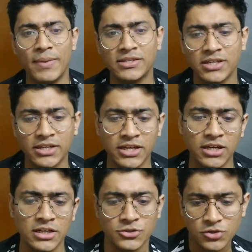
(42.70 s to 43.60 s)

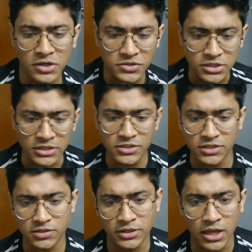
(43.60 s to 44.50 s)
basically a structured
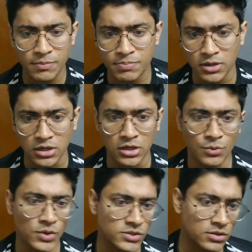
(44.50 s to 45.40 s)
JSON type
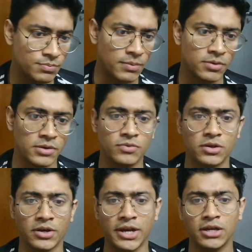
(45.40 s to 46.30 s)
question paper,
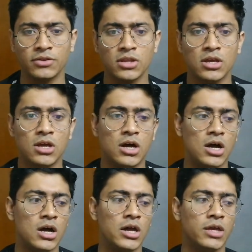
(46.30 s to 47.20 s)
right?
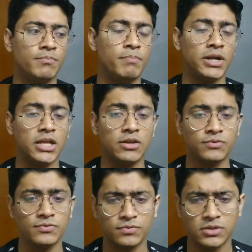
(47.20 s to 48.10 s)
But
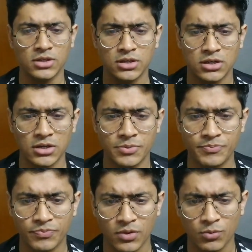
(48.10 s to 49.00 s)
if the